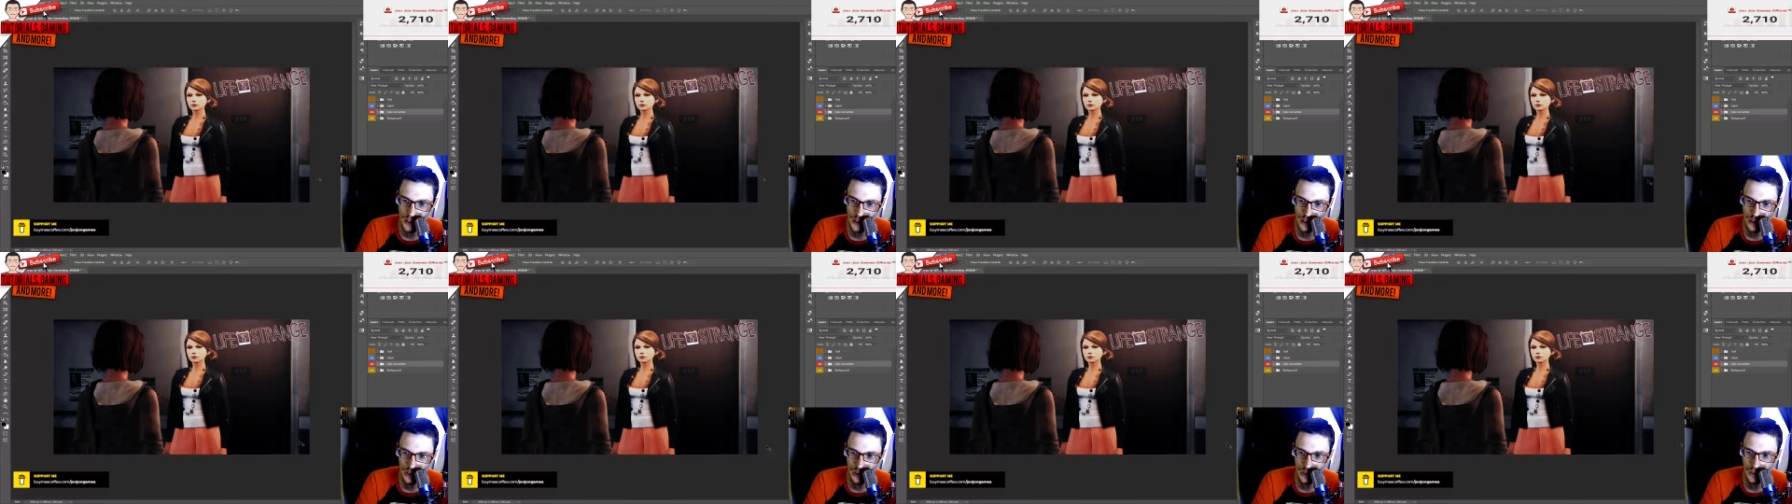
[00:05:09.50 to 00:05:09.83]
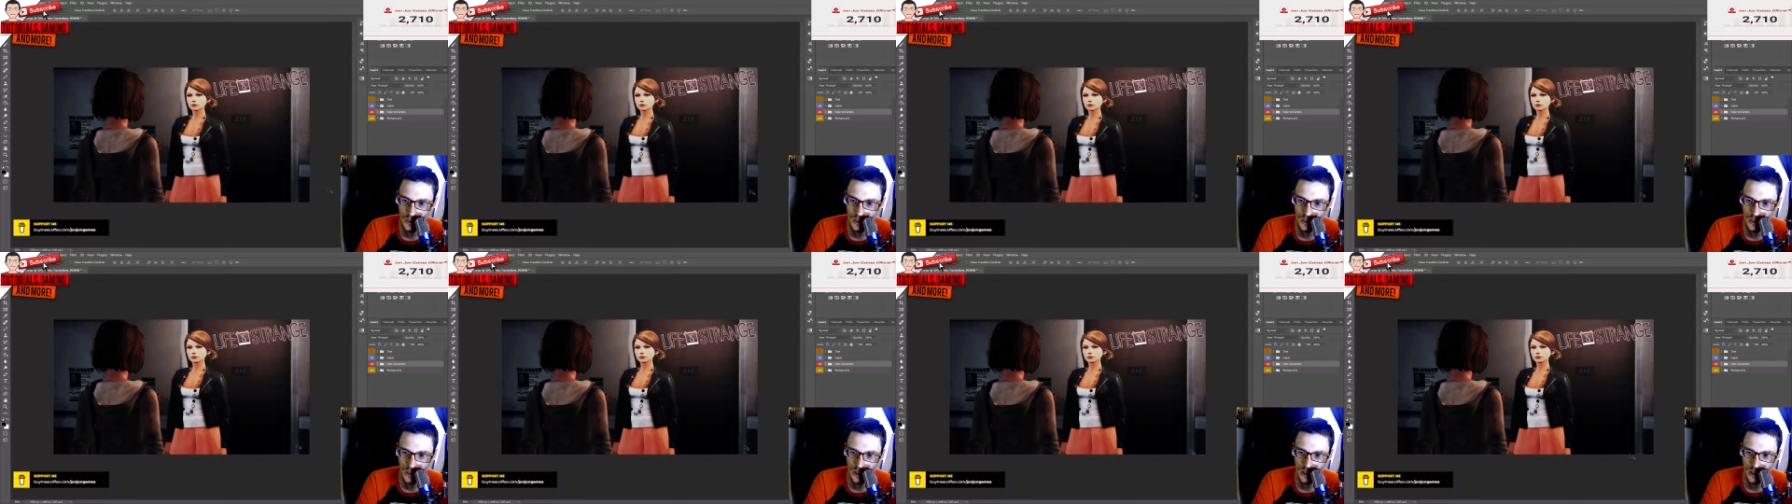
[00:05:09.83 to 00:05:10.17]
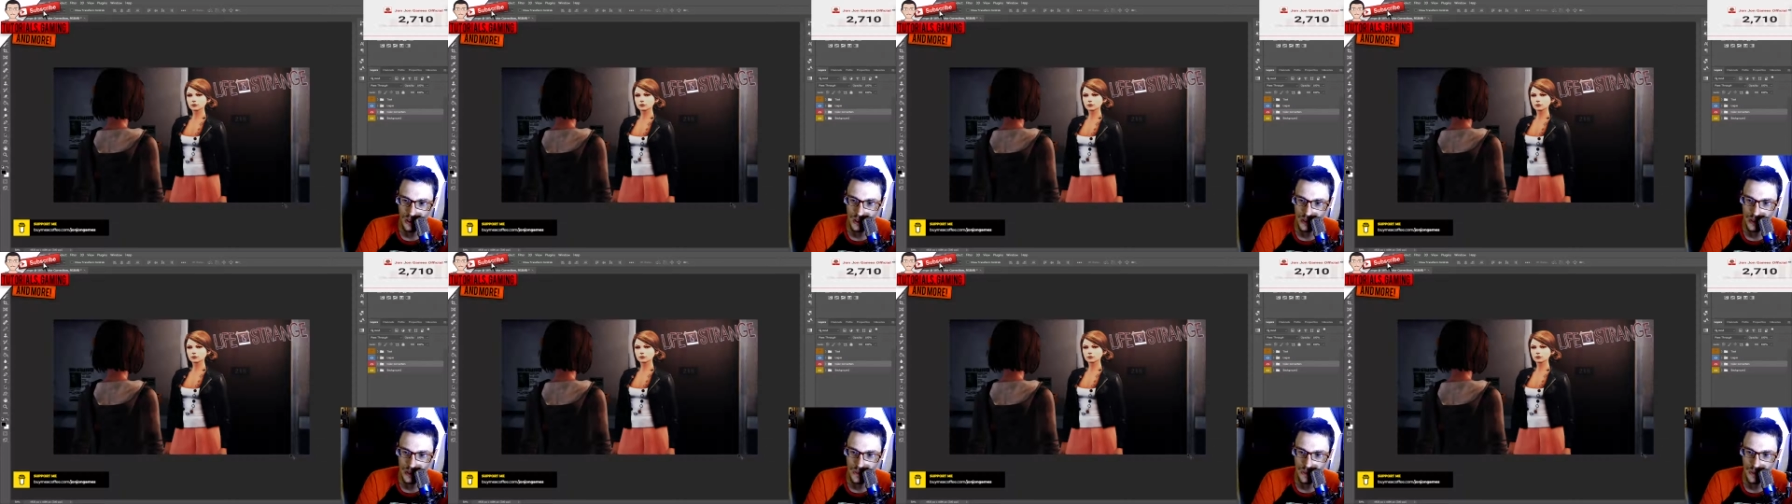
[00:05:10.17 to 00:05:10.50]
corner
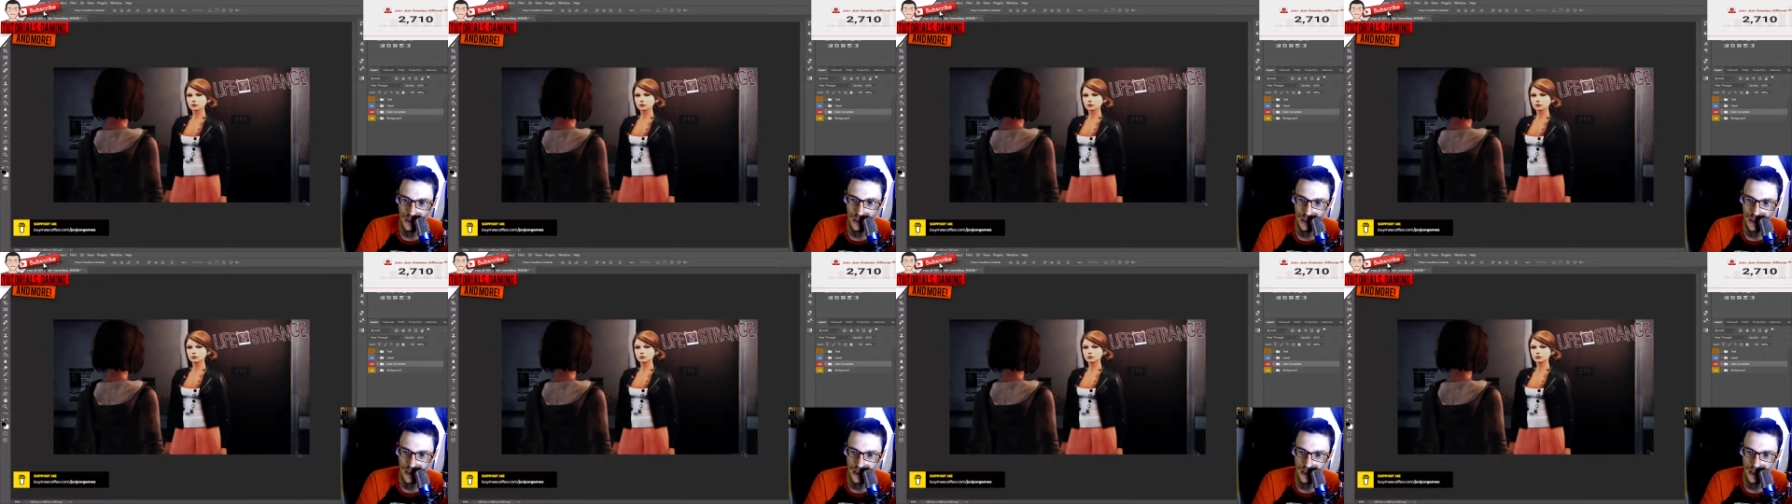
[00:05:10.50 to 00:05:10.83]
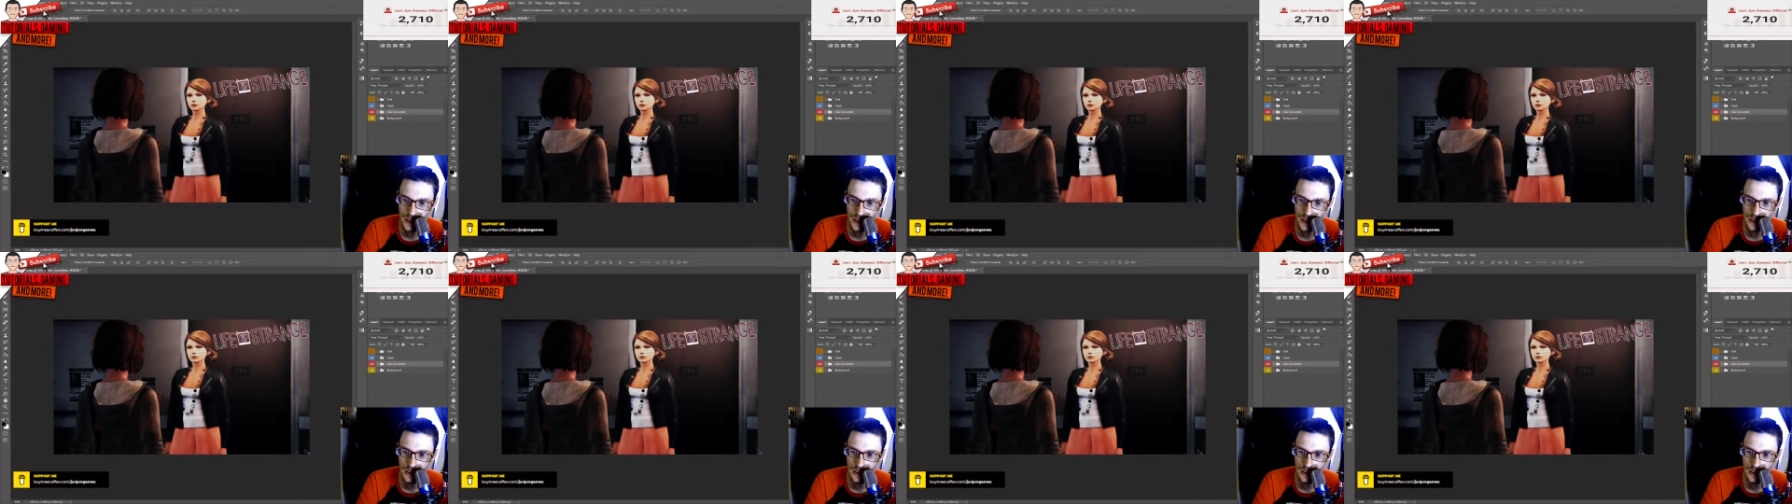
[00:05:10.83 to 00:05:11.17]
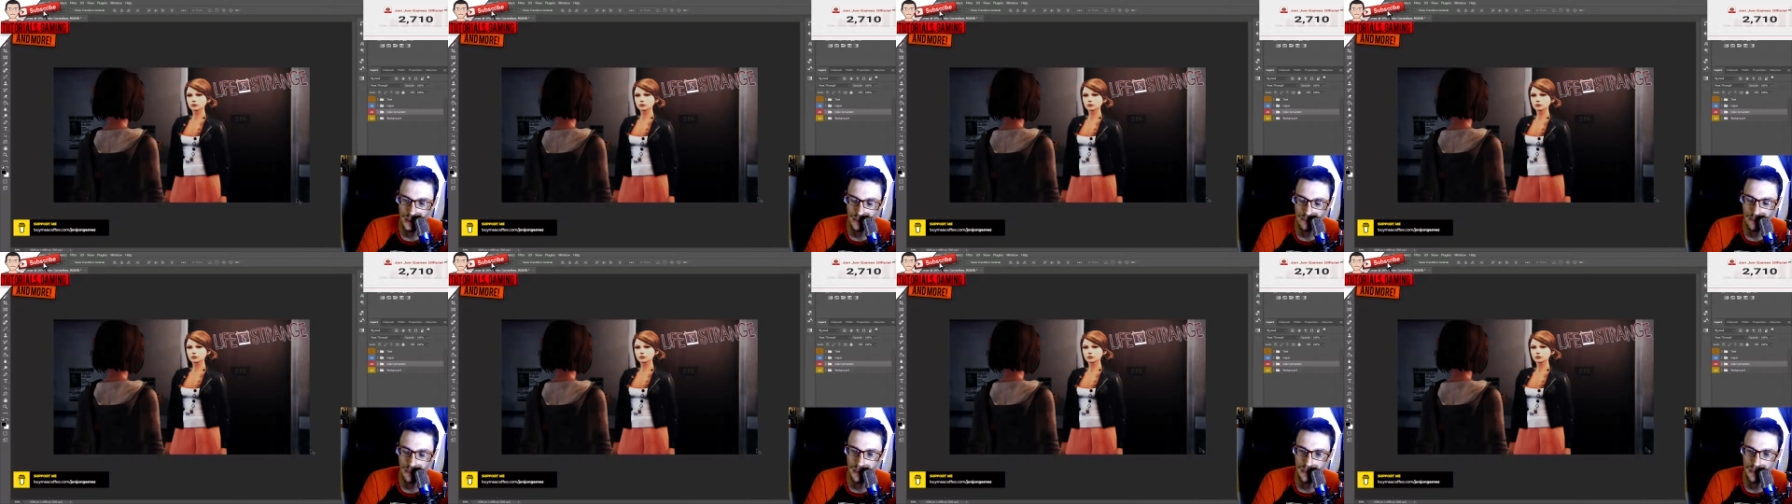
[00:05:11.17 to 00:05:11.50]
because right here on the
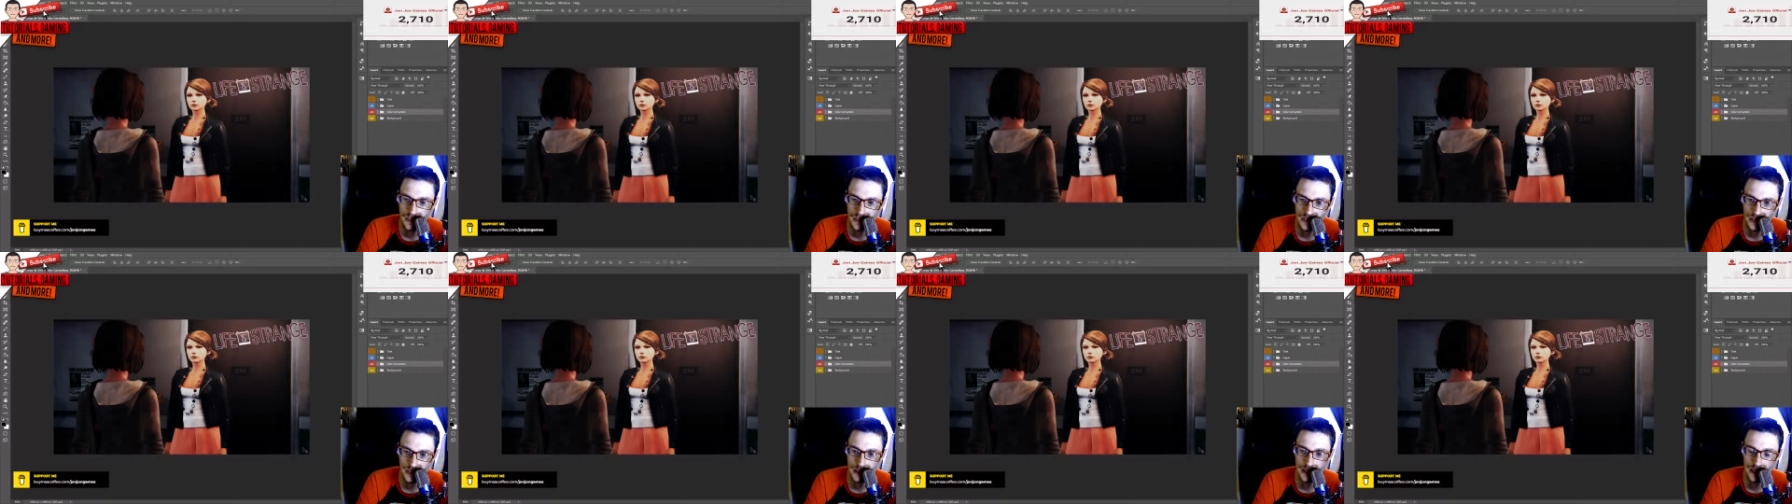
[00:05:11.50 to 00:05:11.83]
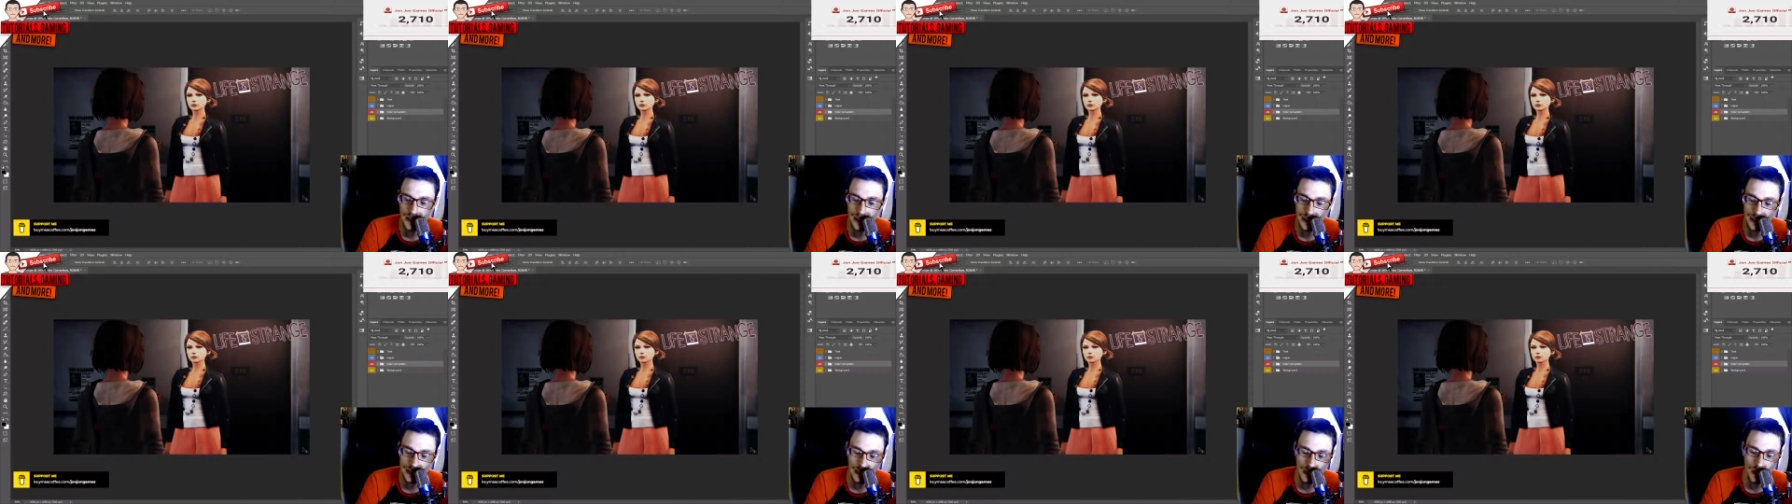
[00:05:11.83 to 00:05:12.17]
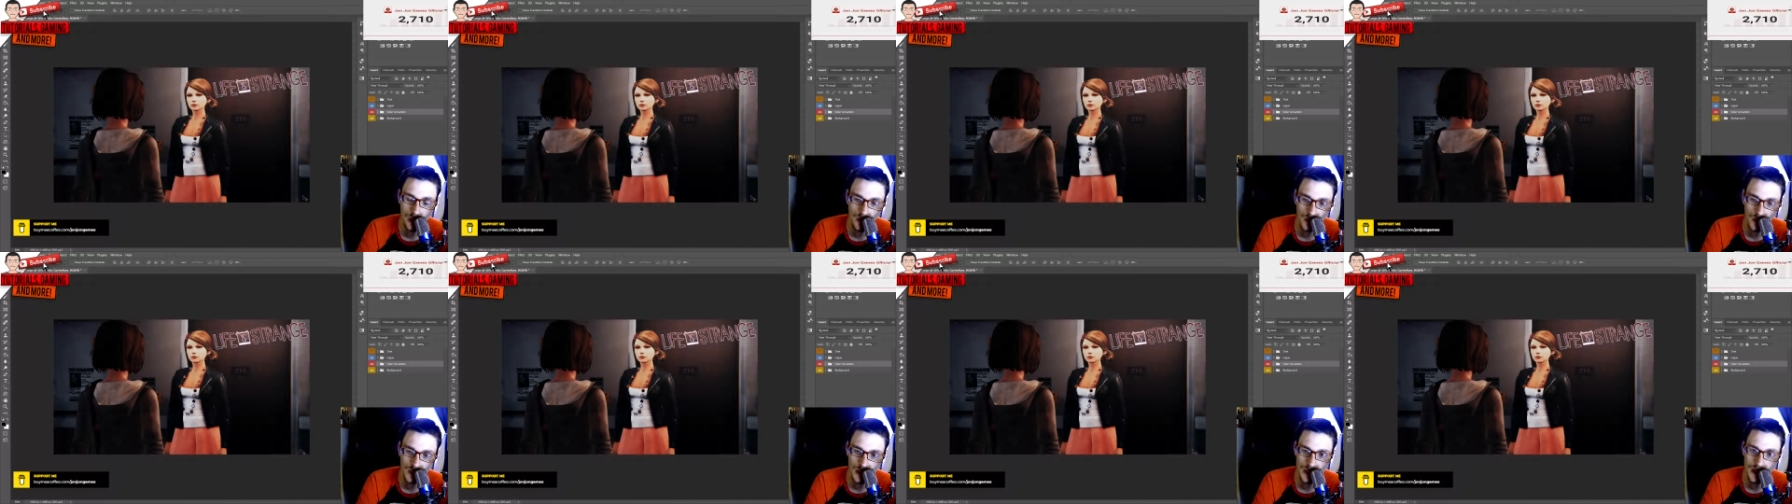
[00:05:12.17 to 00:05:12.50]
bottom right hand
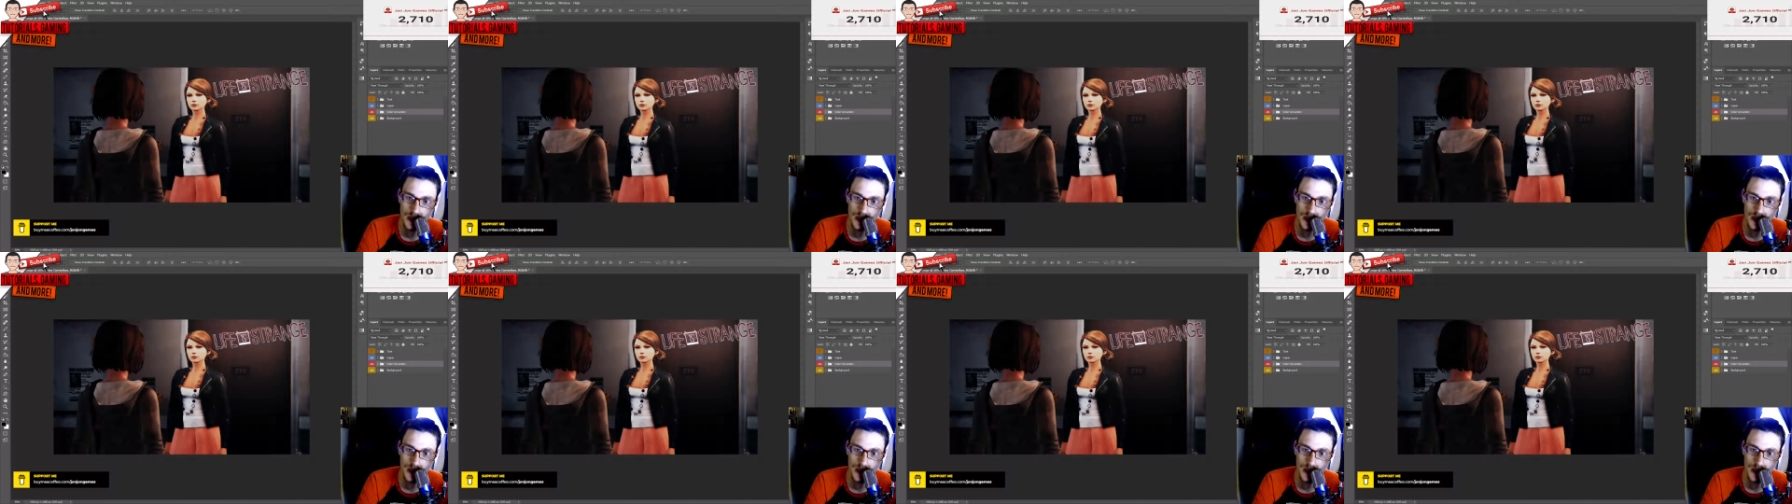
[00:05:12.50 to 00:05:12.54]
corner